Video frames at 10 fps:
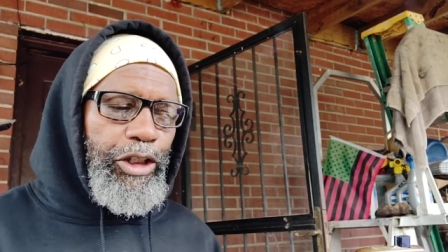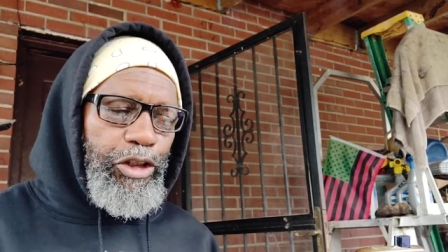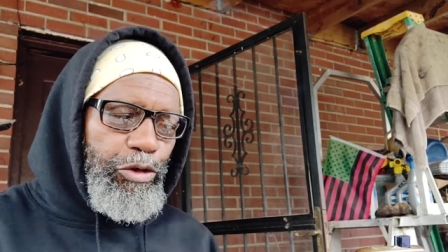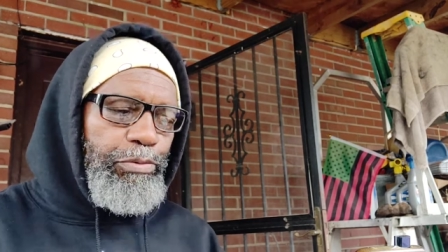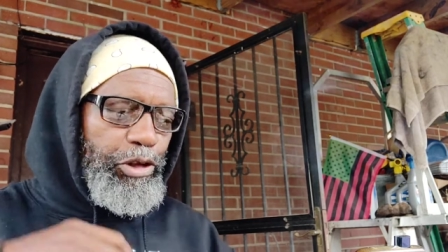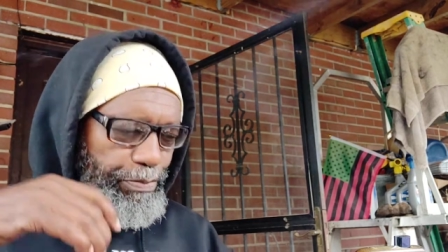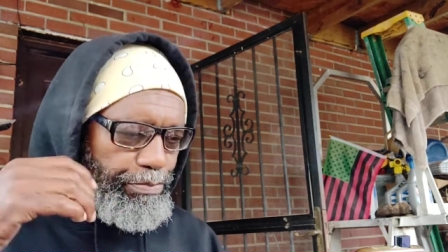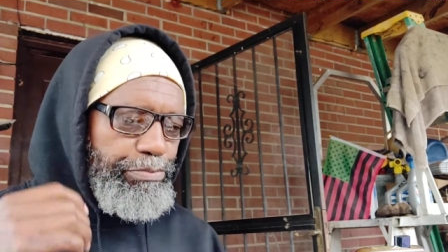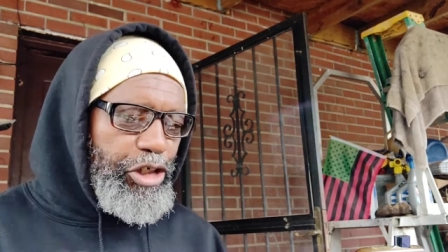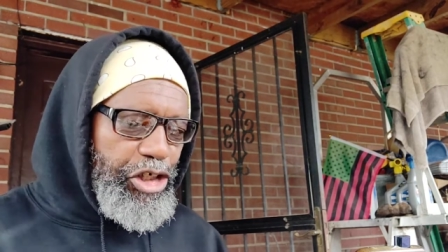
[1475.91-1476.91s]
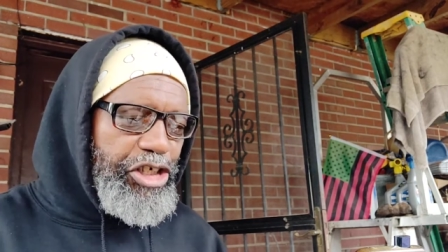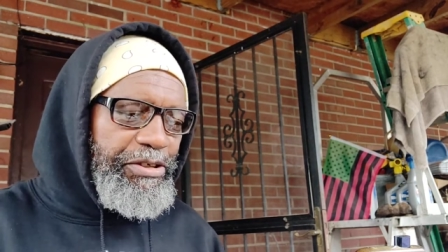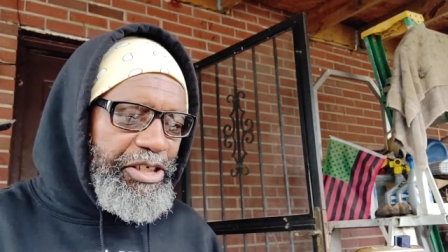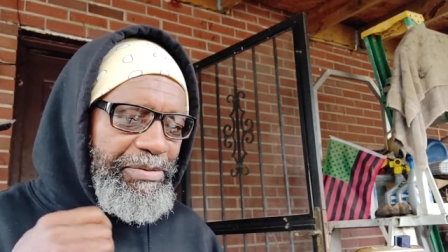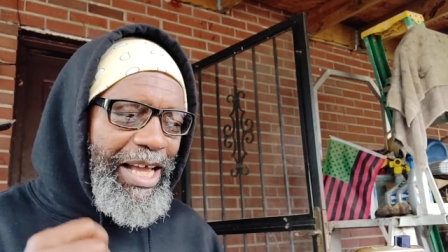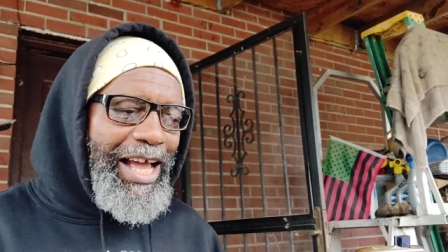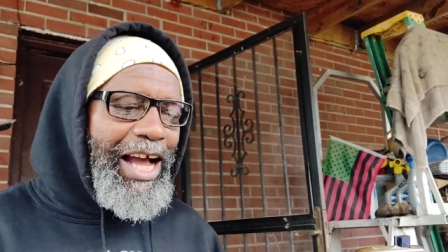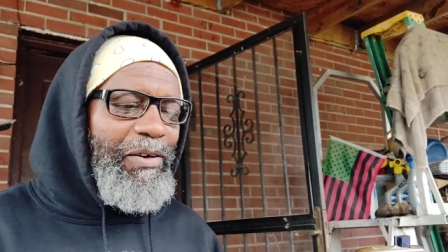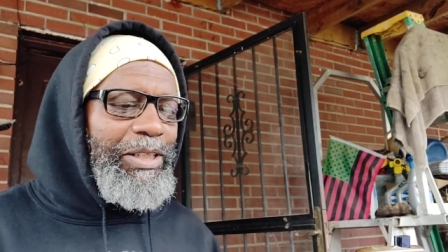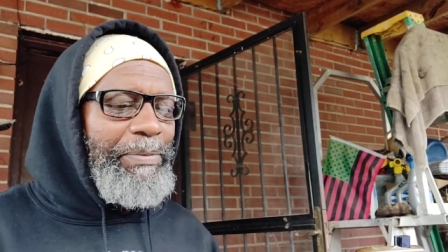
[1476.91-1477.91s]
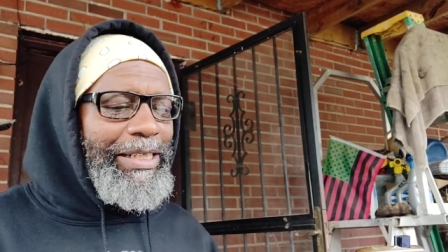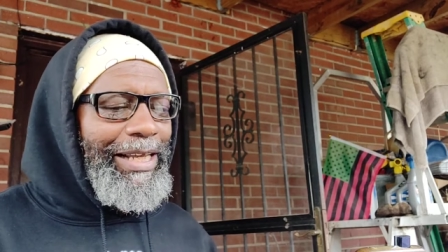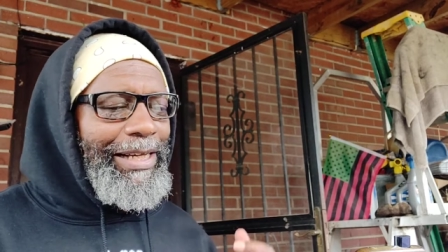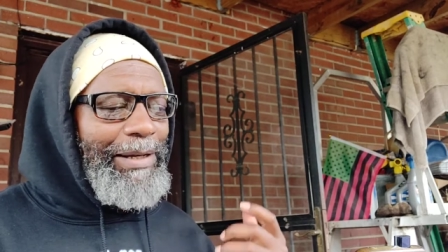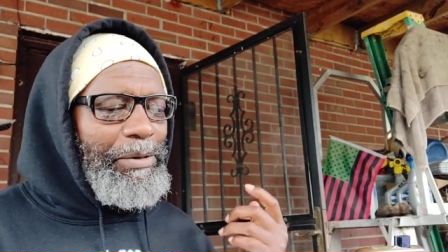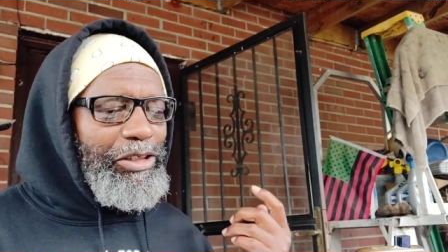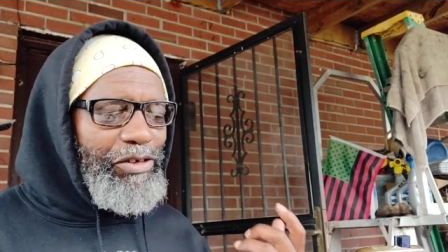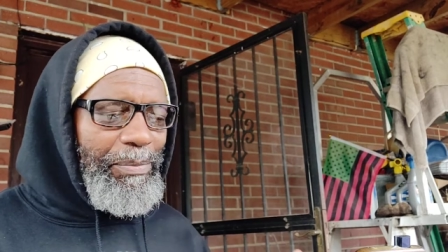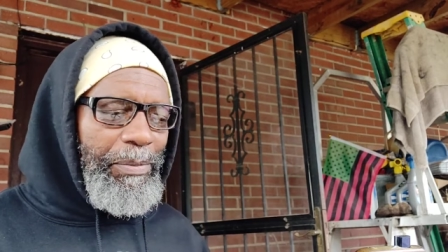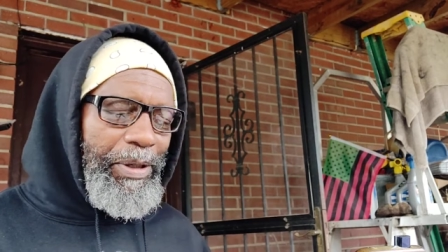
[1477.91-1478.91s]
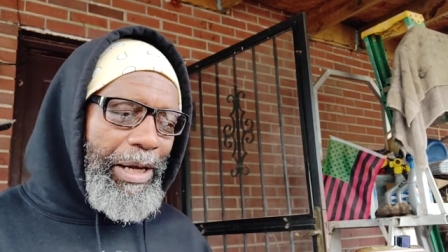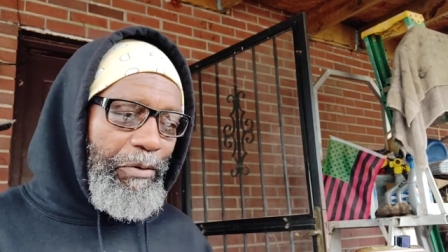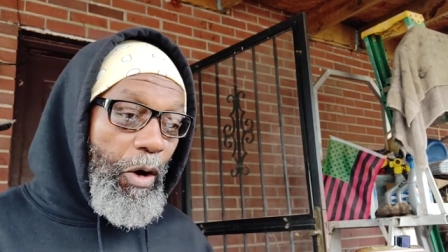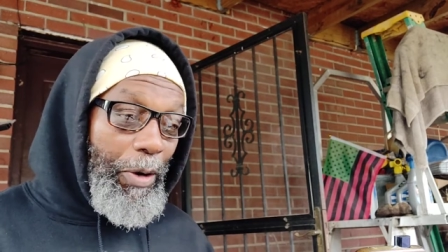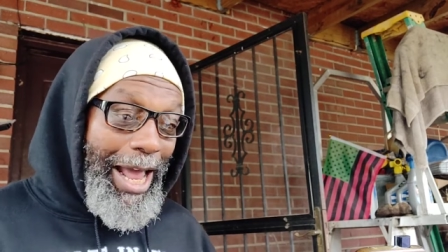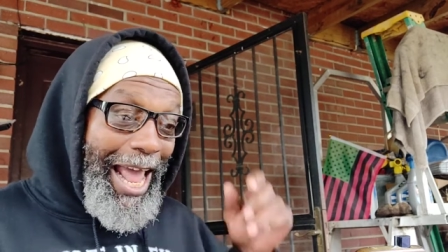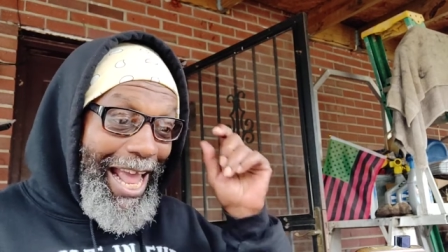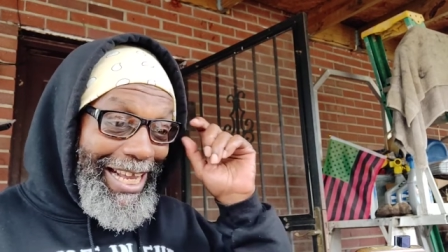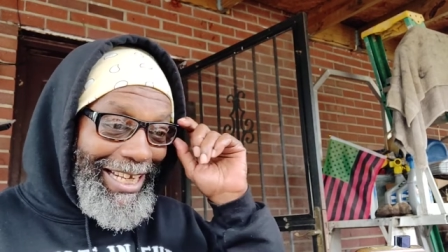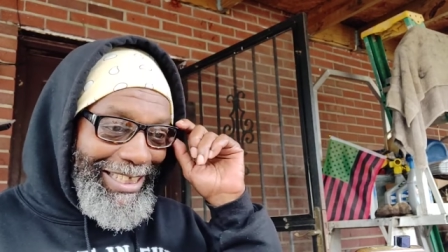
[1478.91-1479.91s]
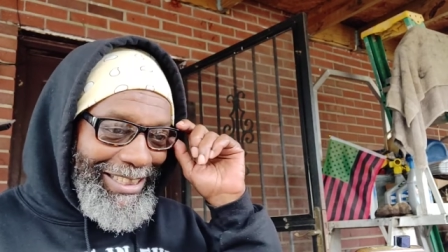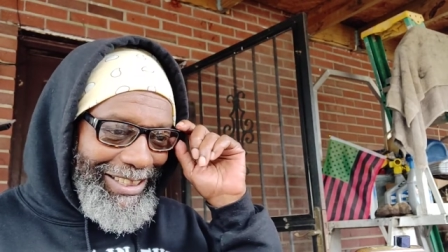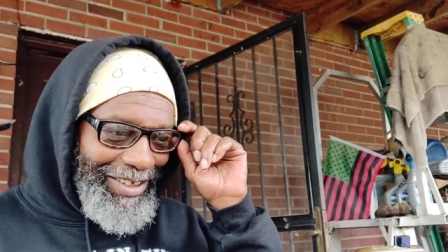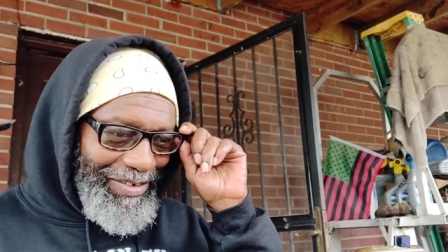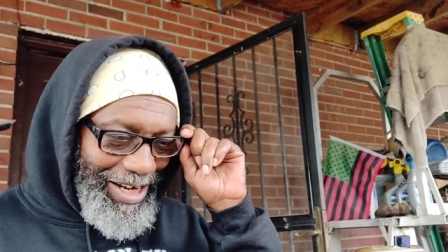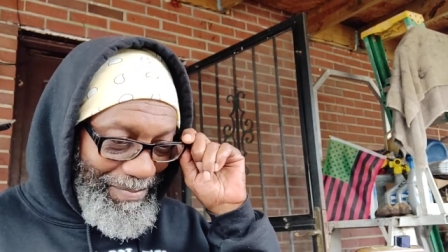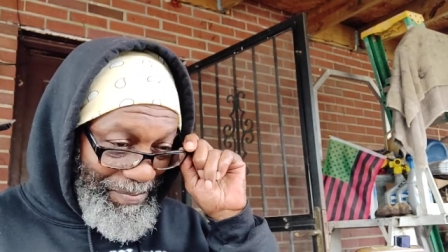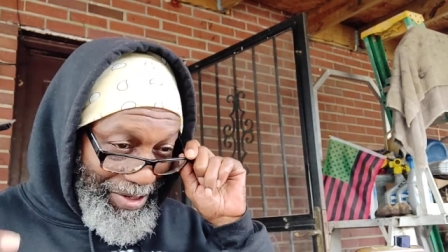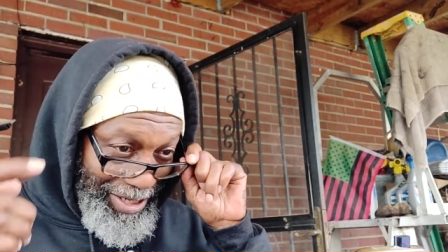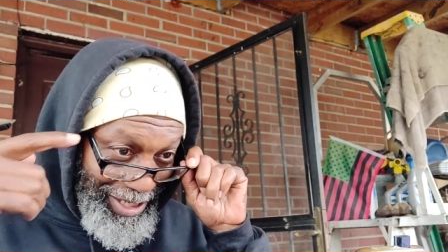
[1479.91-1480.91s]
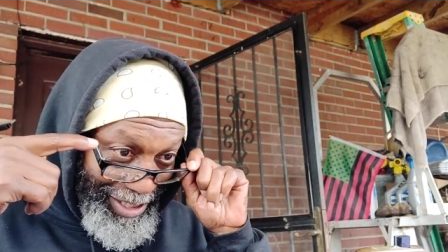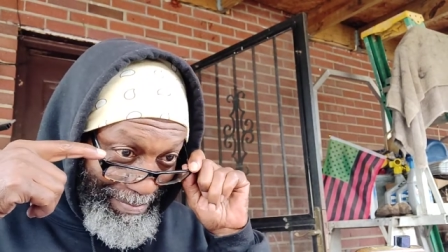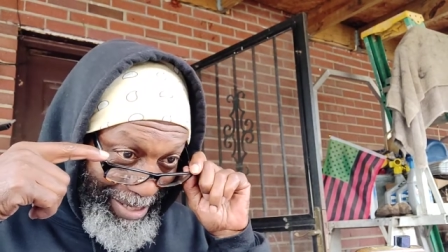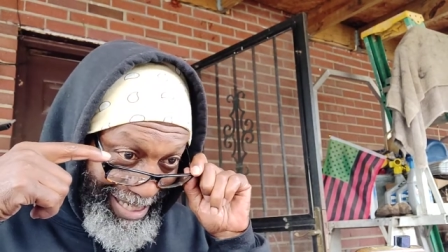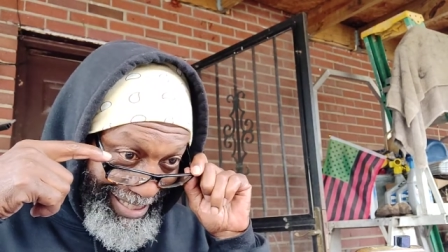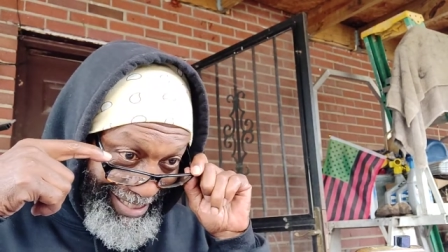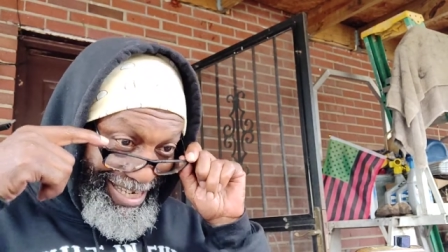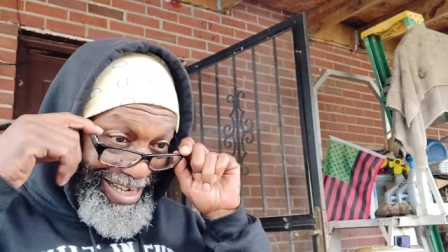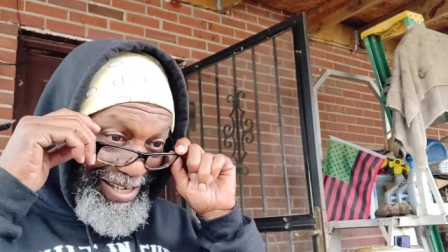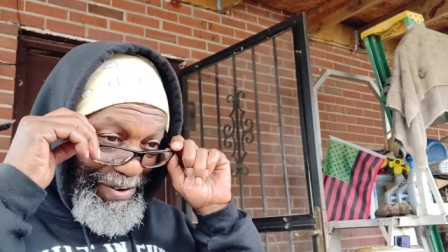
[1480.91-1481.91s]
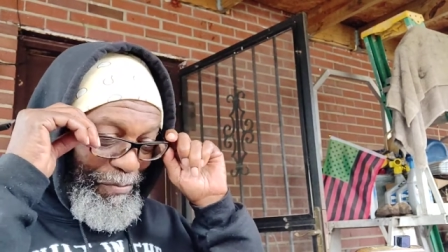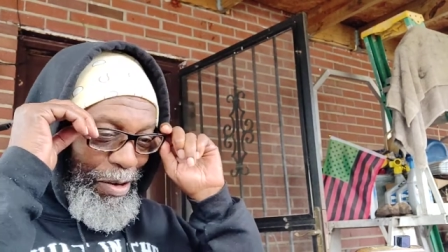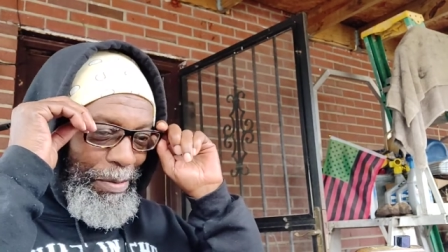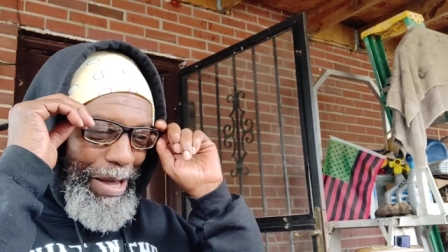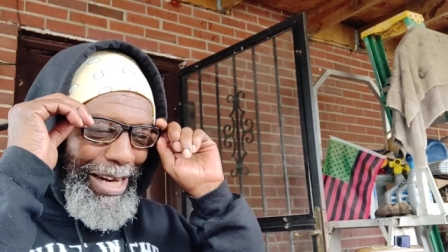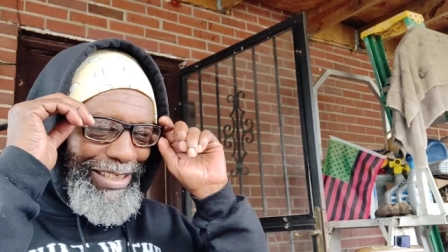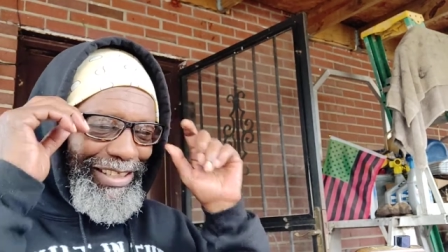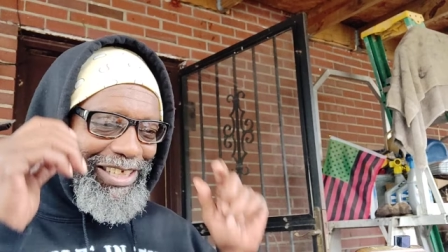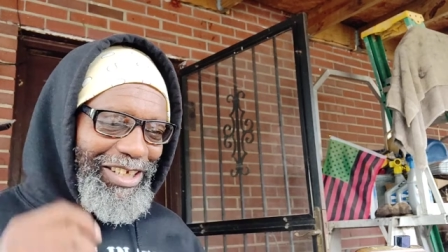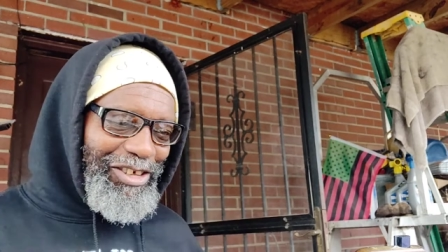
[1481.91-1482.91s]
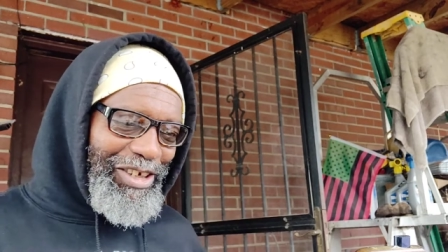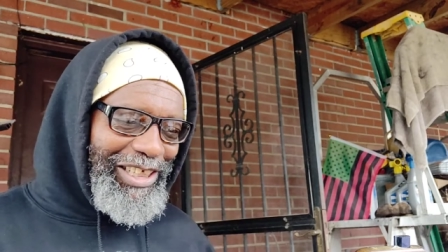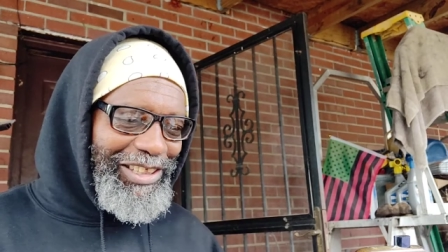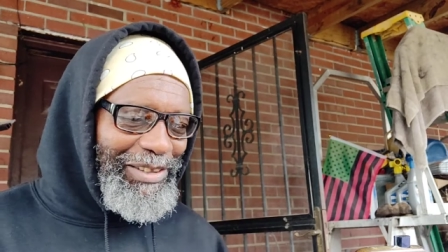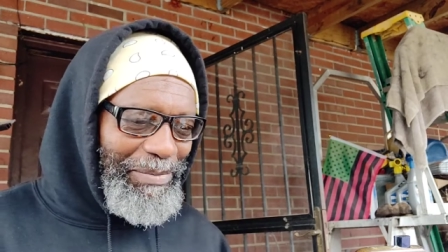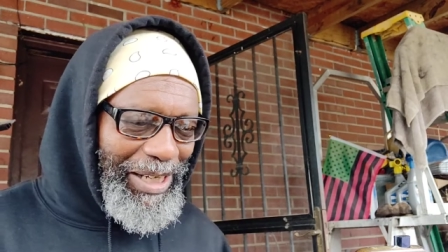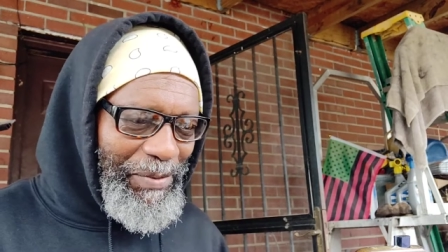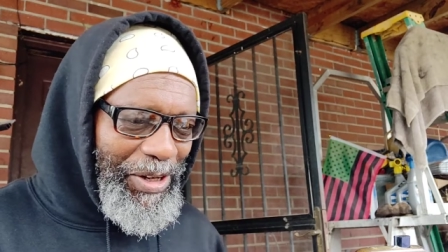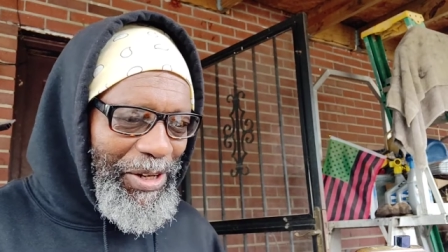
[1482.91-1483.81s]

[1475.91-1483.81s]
I always make like I'm a drummer, but now, oh, hey, Instagram, it's me, T. Fun Patterson's taking a train to Tibet.